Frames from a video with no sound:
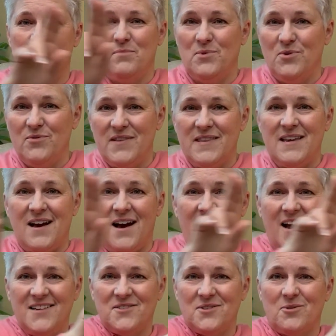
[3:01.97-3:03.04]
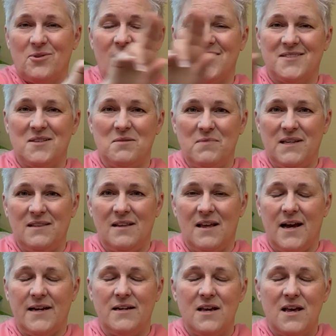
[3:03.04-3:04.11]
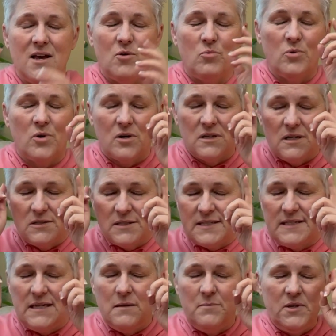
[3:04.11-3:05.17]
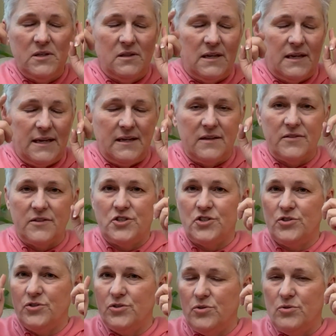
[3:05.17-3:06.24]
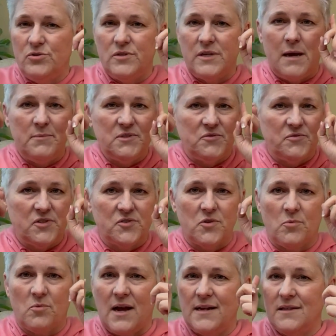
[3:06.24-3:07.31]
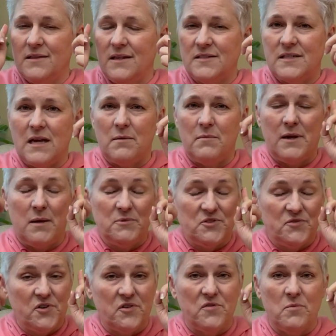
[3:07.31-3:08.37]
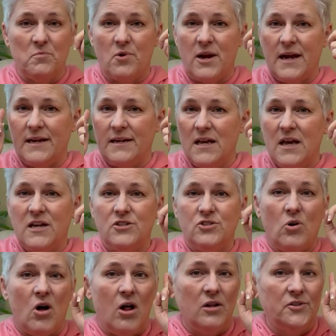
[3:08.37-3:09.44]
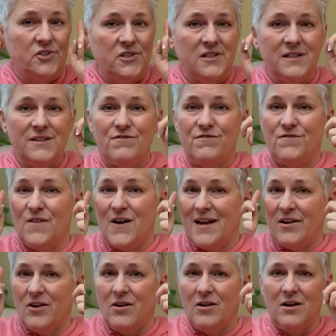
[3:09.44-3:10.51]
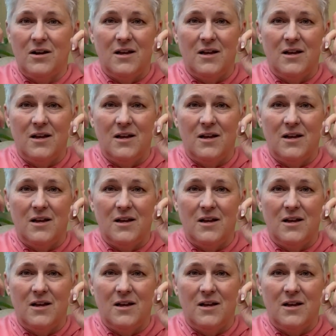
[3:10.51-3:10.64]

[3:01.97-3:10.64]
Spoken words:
moving the eyes across the midline, we're stimulating the two hemispheres, the right and left hemisphere of the brain, to alternately fire,